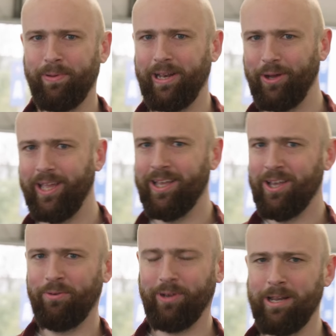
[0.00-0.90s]
but anyway,
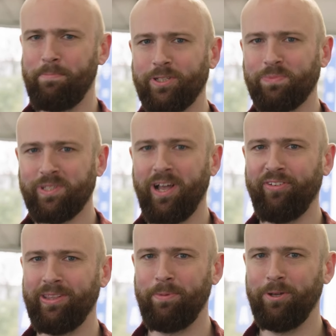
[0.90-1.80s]
we're gonna put some stuff
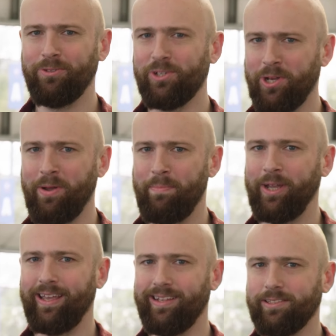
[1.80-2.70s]
in the boot to show how
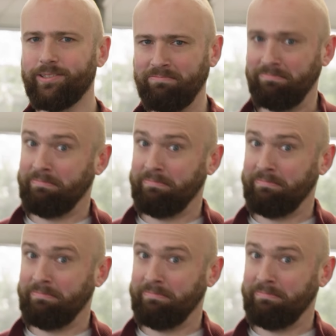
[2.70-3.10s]
big it is.